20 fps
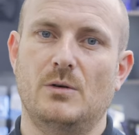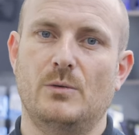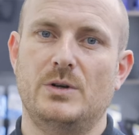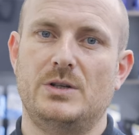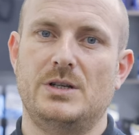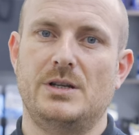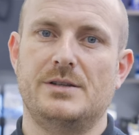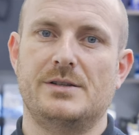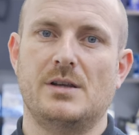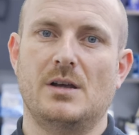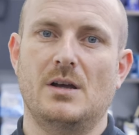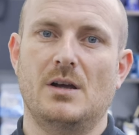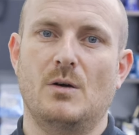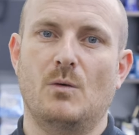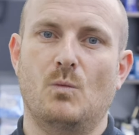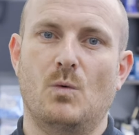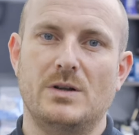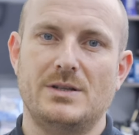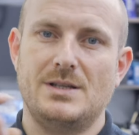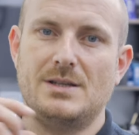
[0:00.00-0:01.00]
which is
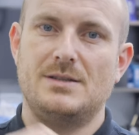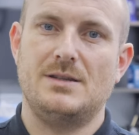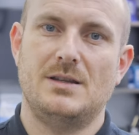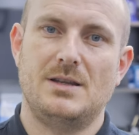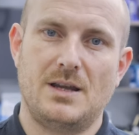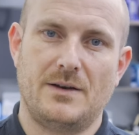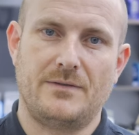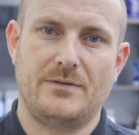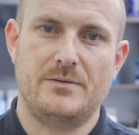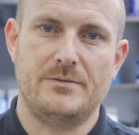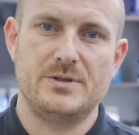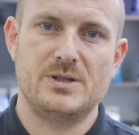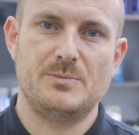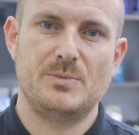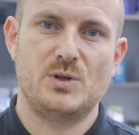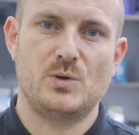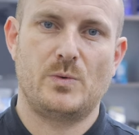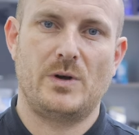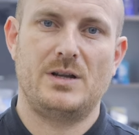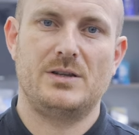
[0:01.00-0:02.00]
what is the difference
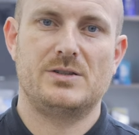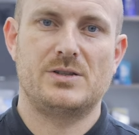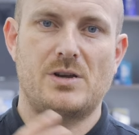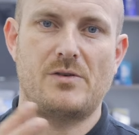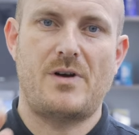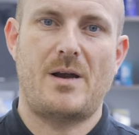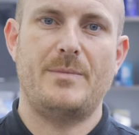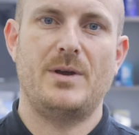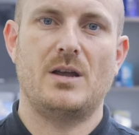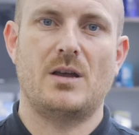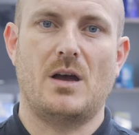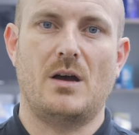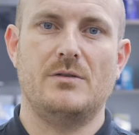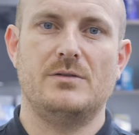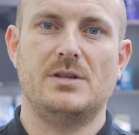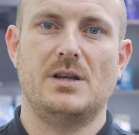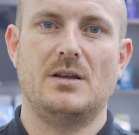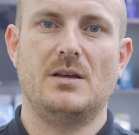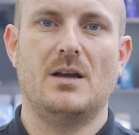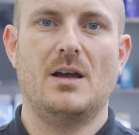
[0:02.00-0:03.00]
between ceramic
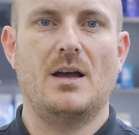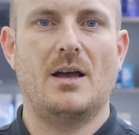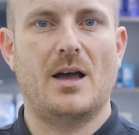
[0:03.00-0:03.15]
coating